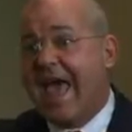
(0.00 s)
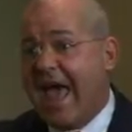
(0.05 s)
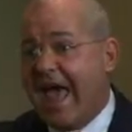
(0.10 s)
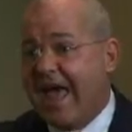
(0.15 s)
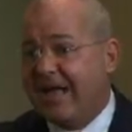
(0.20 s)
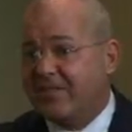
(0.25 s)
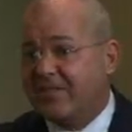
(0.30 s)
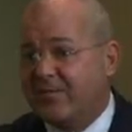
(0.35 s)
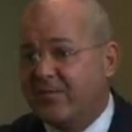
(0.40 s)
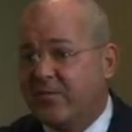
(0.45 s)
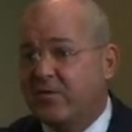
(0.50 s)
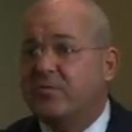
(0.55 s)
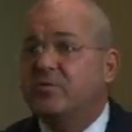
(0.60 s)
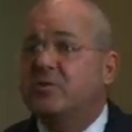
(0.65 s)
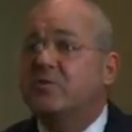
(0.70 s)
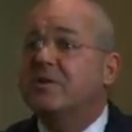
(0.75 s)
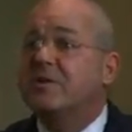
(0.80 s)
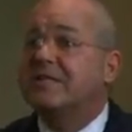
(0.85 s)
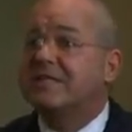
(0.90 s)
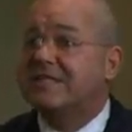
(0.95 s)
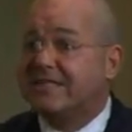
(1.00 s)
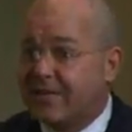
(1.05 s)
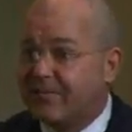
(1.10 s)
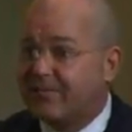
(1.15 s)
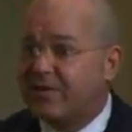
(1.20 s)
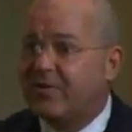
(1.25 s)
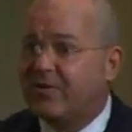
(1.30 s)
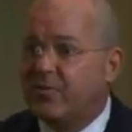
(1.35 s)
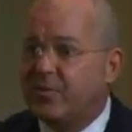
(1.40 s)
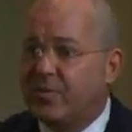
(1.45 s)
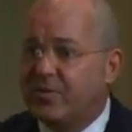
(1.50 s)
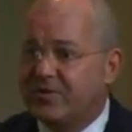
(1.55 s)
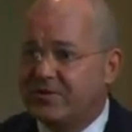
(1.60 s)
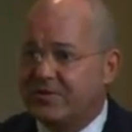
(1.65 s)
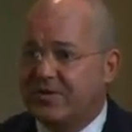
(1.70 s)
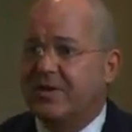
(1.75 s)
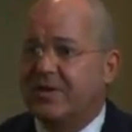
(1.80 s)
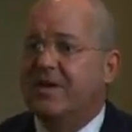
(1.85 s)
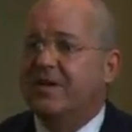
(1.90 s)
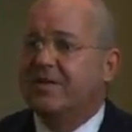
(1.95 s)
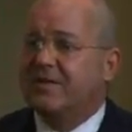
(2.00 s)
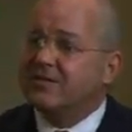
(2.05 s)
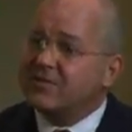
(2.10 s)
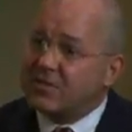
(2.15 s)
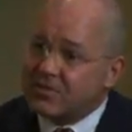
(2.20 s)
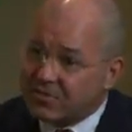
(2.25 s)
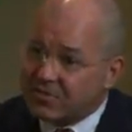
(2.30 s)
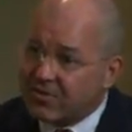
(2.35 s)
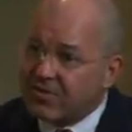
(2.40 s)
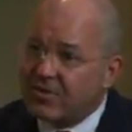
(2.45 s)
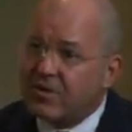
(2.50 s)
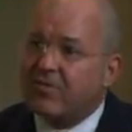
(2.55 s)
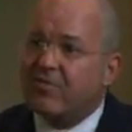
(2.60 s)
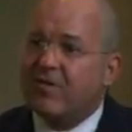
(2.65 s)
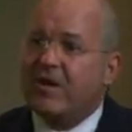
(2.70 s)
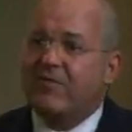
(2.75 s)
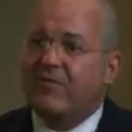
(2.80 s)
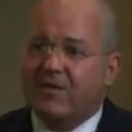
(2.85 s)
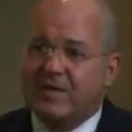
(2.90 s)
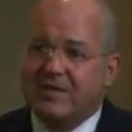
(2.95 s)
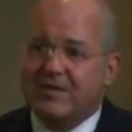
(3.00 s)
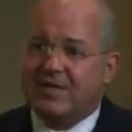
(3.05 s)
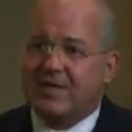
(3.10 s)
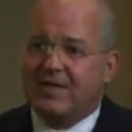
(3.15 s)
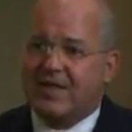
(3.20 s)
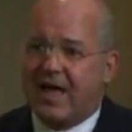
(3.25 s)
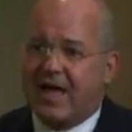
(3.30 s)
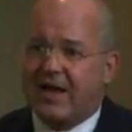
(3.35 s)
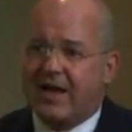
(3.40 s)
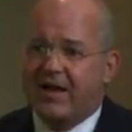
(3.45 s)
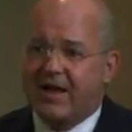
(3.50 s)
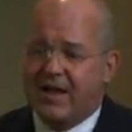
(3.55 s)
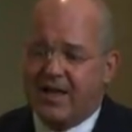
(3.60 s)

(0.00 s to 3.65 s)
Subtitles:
at the firm to accept a new person. There's a certain degree of risk in that.